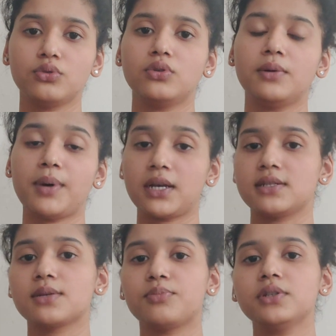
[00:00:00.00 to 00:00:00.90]
a
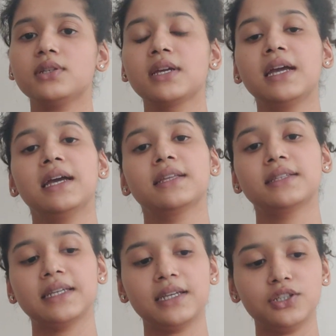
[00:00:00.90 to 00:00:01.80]
participant.
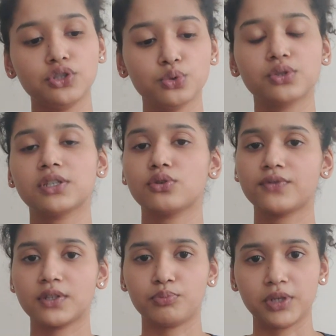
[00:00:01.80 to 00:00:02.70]
They use it over a
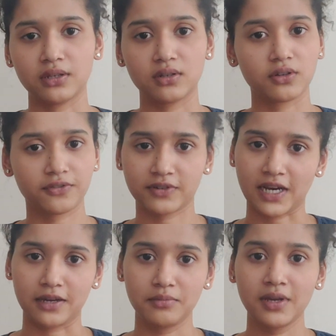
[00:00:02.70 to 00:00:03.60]
period of
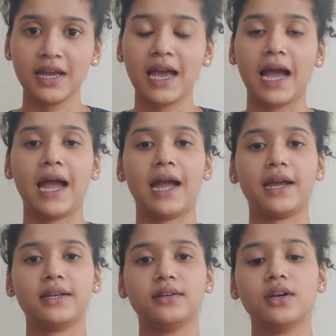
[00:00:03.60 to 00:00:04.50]
time,
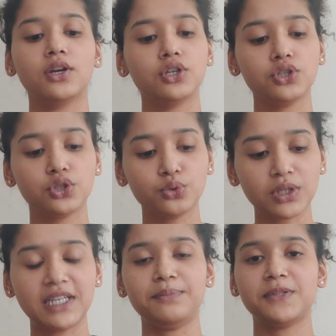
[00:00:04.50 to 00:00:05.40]
and you
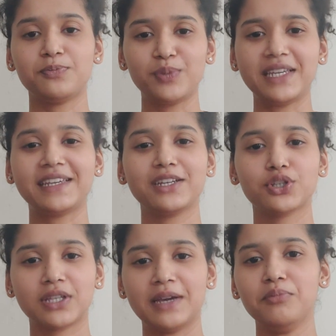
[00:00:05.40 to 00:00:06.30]
keep speaking to
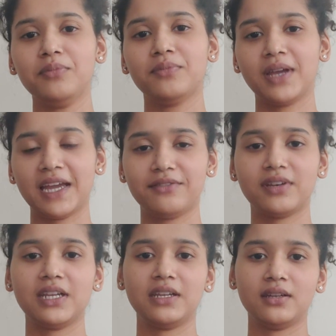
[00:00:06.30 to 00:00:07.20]
them at
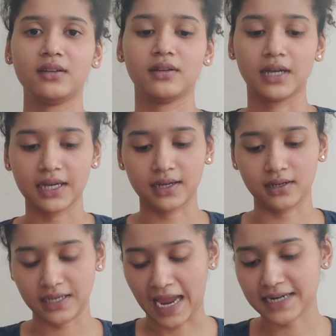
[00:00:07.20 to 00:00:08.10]

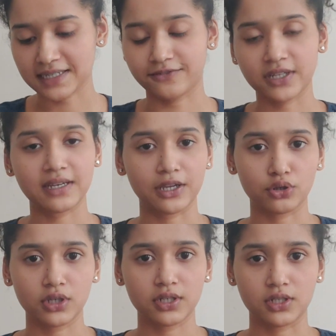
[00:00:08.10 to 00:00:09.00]
every regular
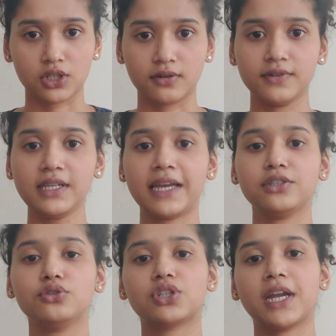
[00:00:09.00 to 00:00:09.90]
interval, and you
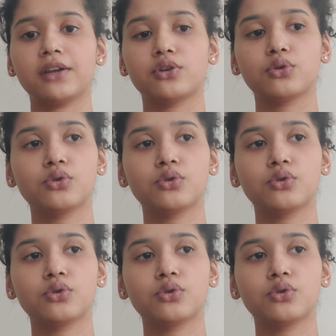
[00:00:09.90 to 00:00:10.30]
try to